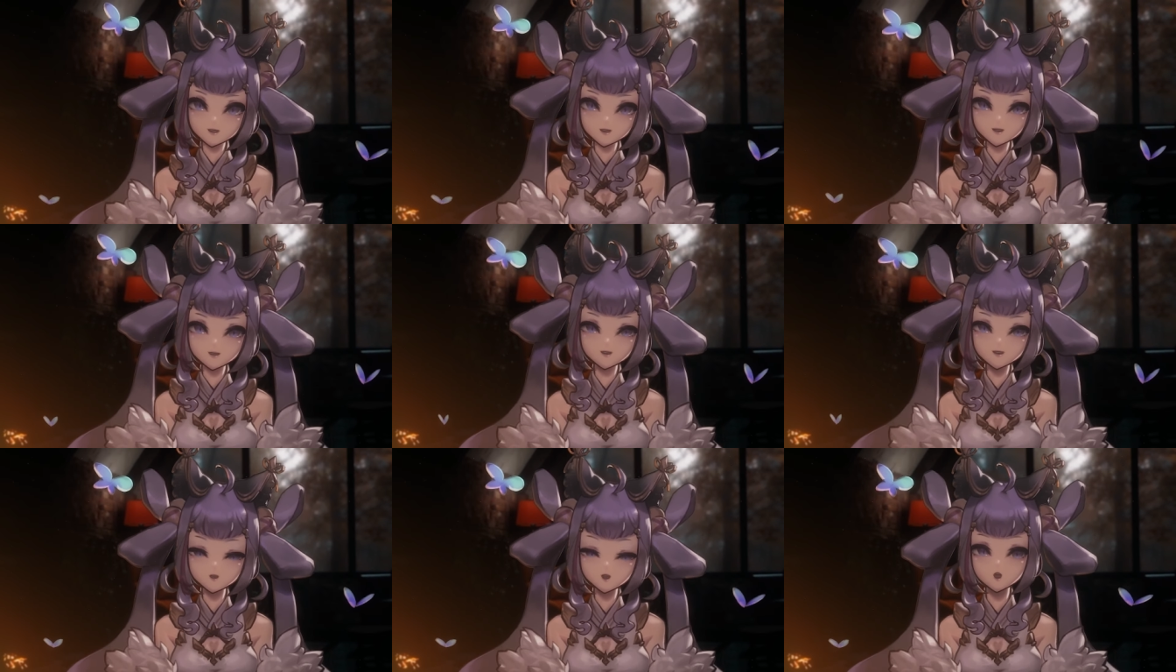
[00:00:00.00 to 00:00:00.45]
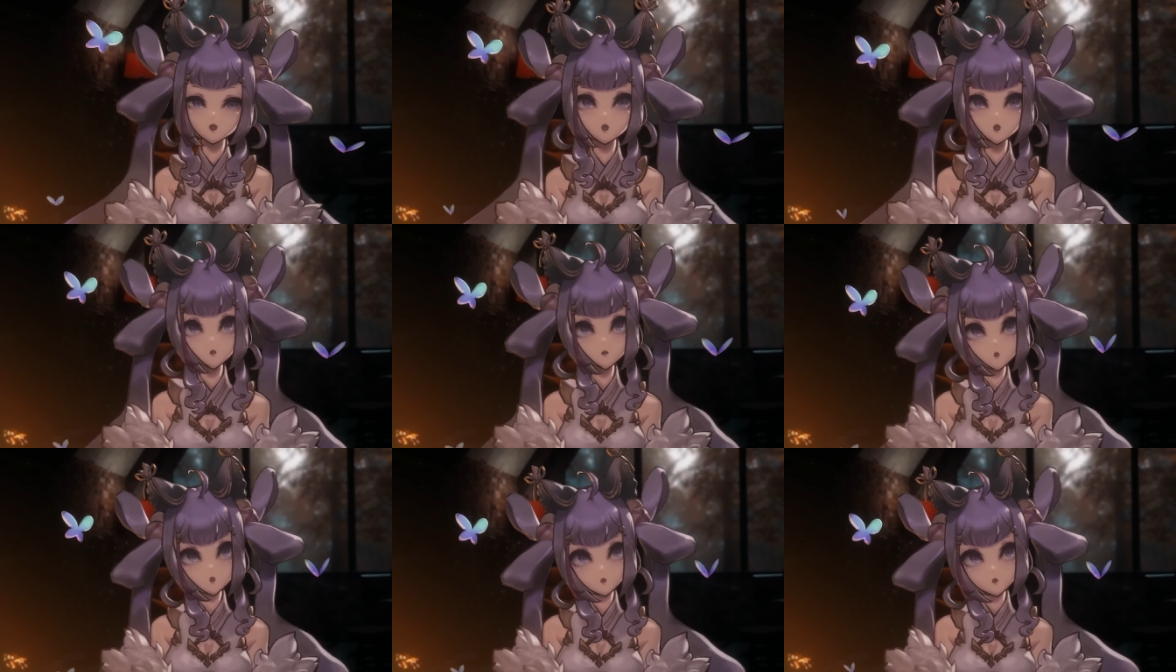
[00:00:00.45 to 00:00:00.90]
that you
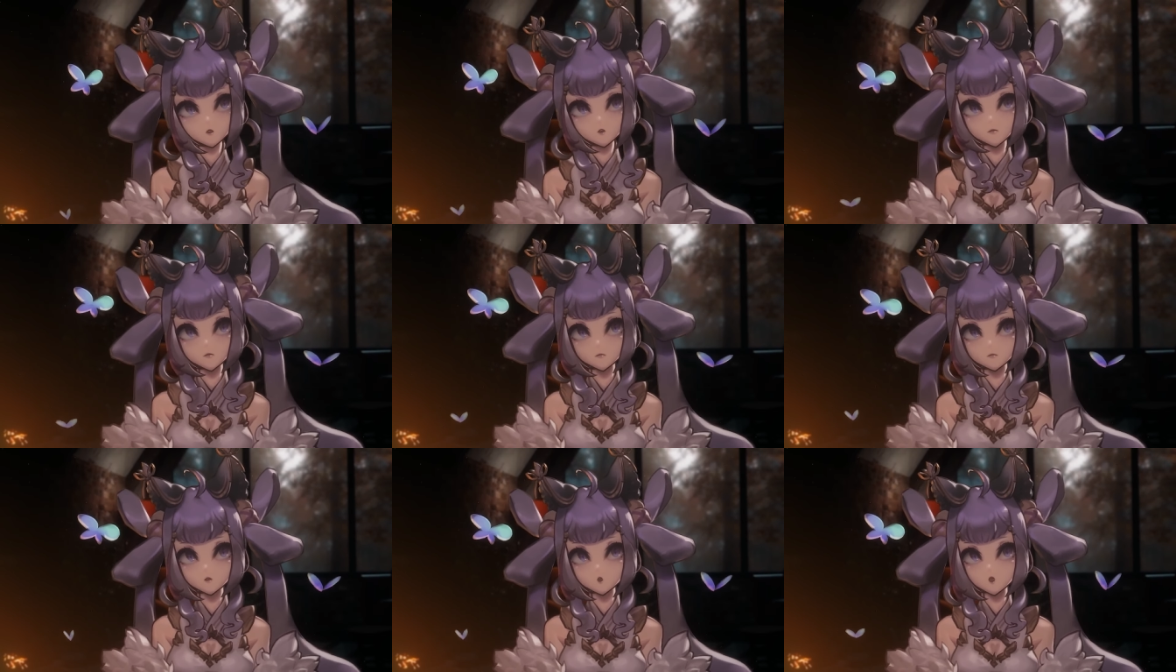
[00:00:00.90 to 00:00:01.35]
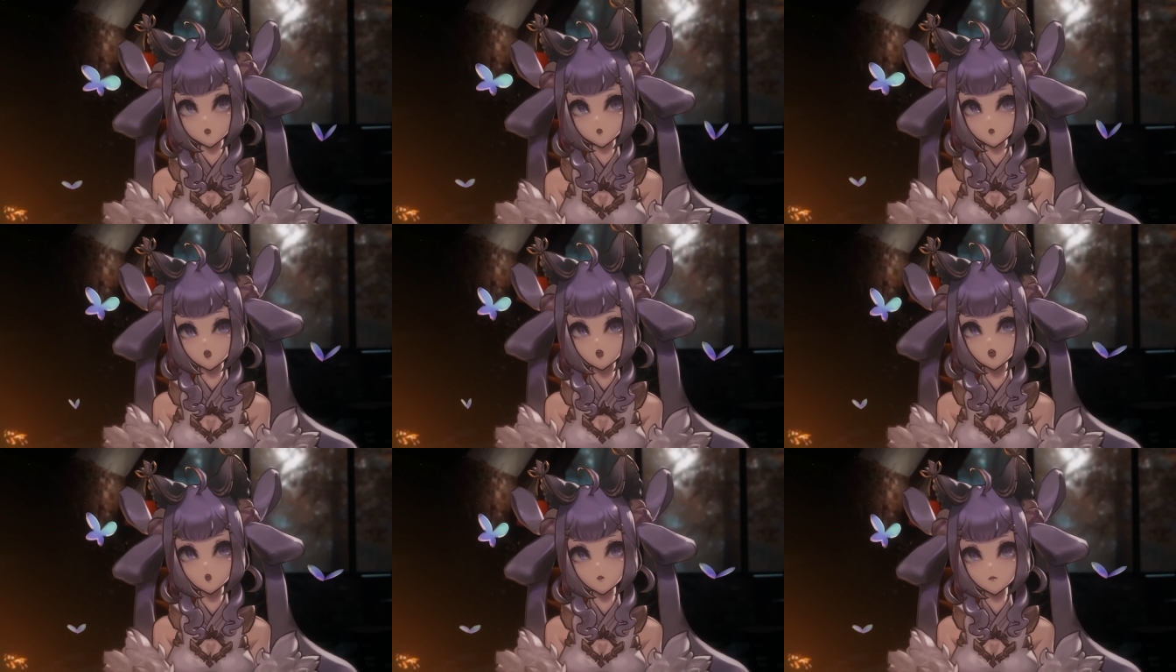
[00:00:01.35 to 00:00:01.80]
can do right
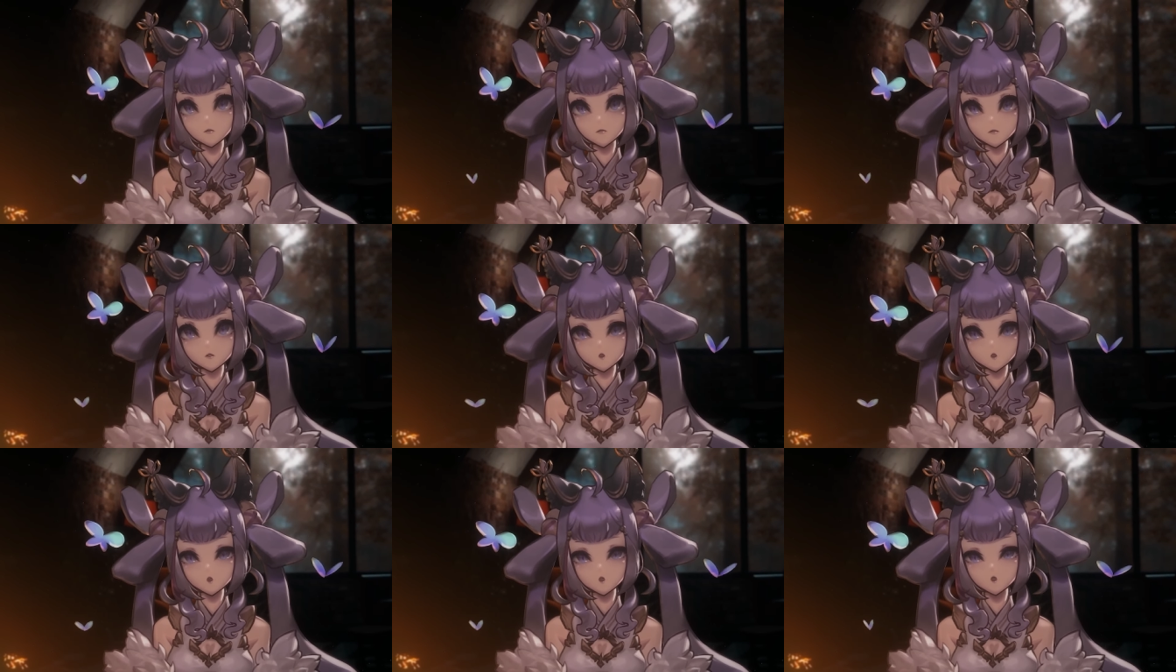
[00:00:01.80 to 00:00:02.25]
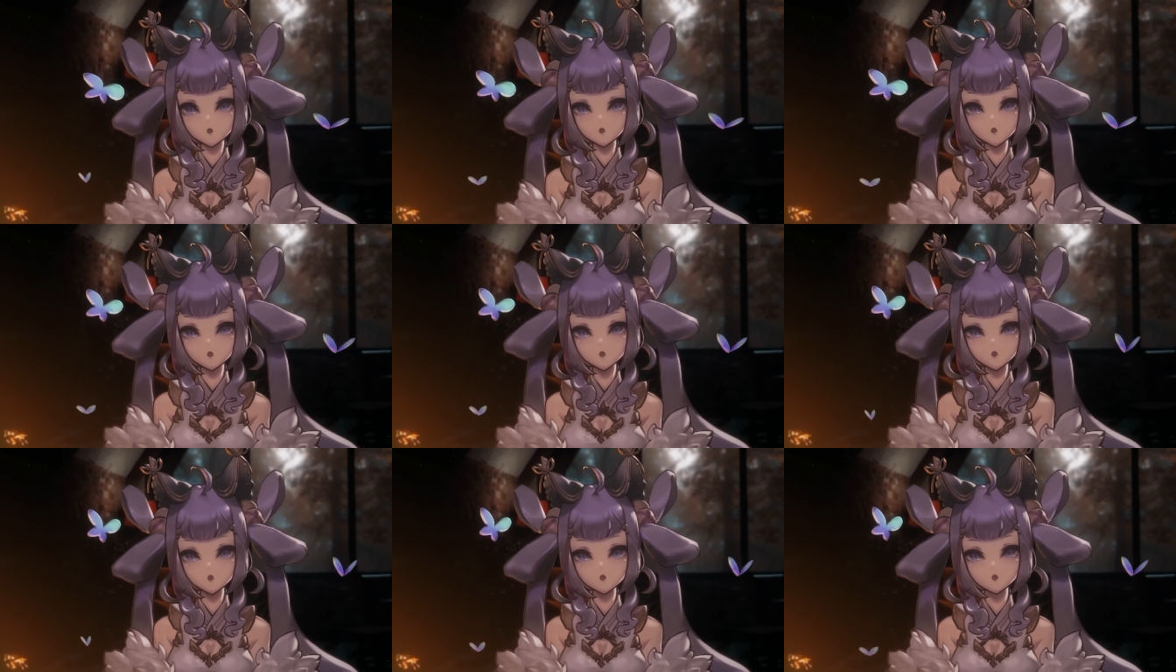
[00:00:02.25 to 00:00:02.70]
now
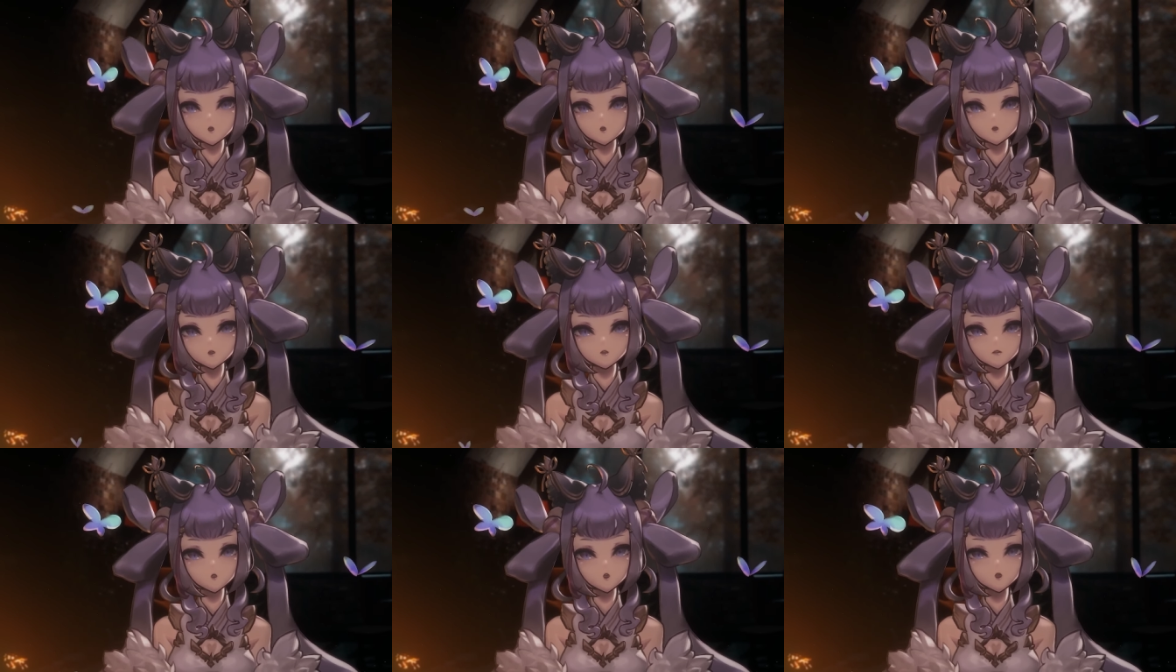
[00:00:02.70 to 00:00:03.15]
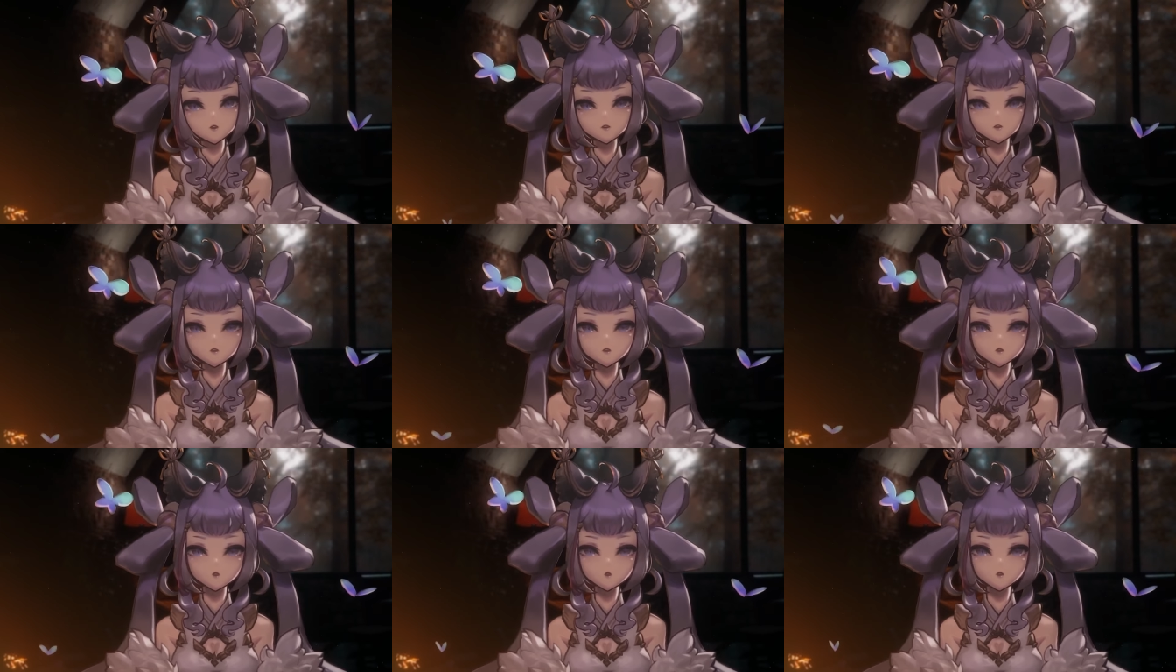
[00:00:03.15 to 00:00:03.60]
is grateful
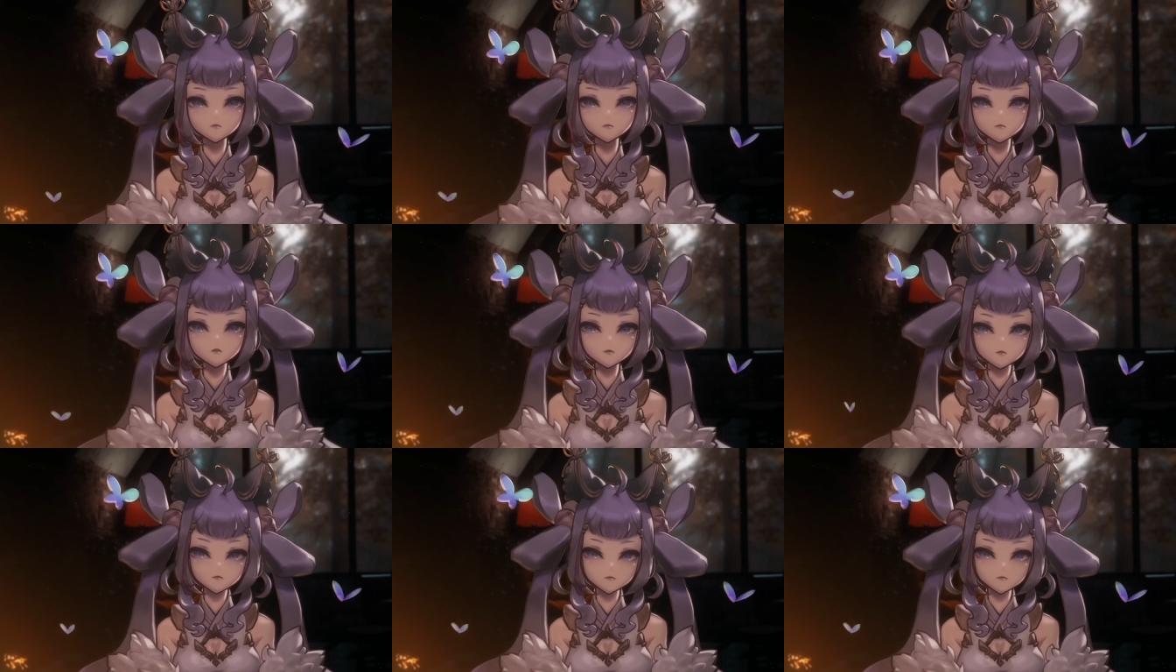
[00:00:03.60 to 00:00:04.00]
notes.